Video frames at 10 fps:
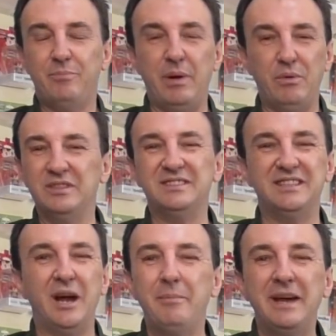But well,
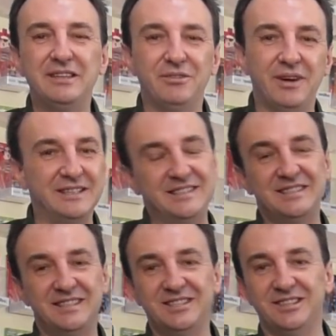did I make the right
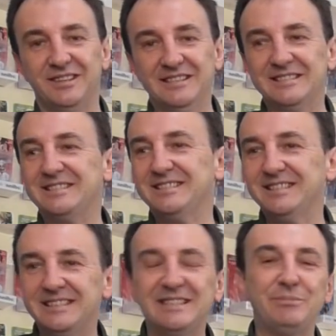decision?
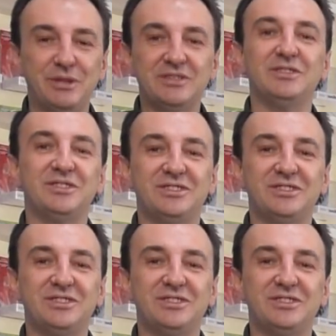I'm not too